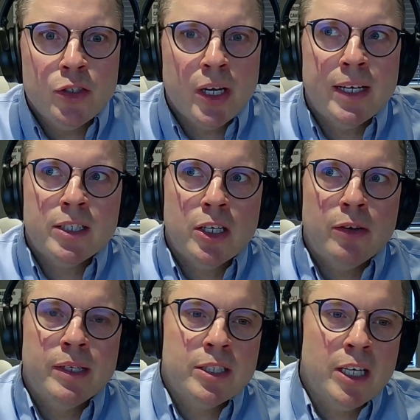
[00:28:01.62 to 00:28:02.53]
Jato
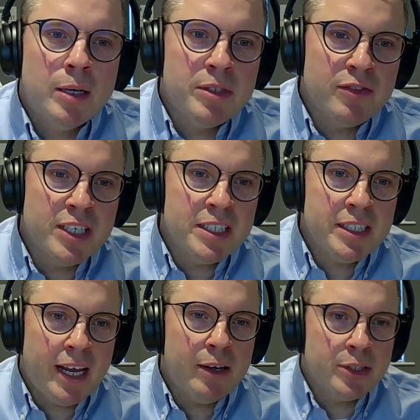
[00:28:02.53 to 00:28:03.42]
in terms of
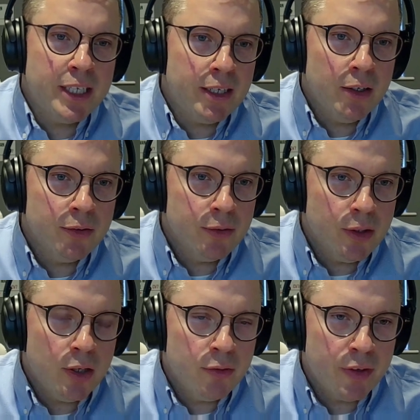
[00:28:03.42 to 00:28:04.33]
discounting on
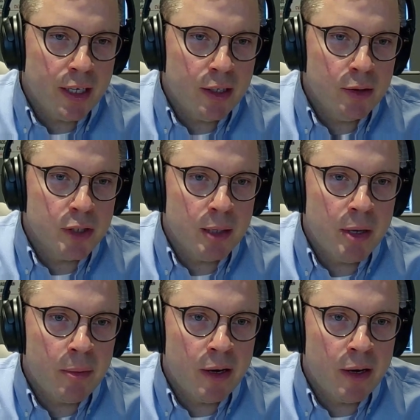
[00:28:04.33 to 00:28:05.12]
vehicles at the moment?